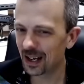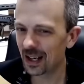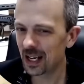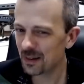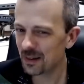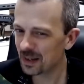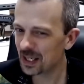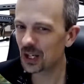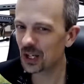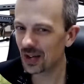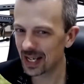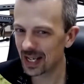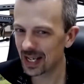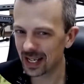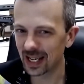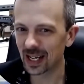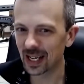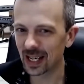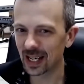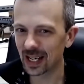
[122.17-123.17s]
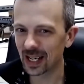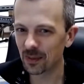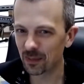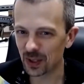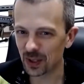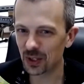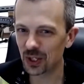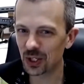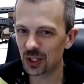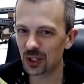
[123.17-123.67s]
of intriguing, but
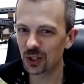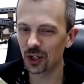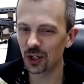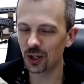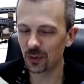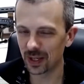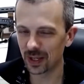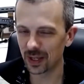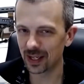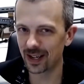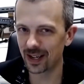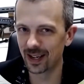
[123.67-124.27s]
stupid.